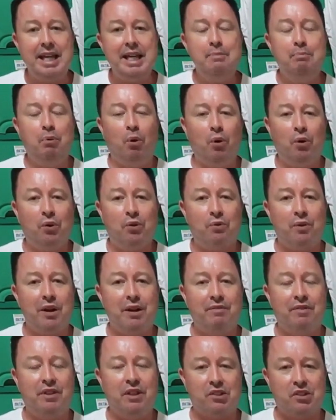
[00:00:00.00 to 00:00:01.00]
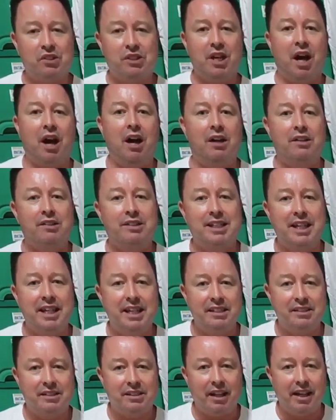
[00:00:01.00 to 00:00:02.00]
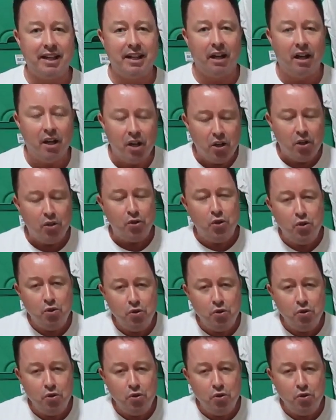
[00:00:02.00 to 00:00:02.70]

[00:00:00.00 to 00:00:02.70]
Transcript: The keyboard riff that starts Kingslayer.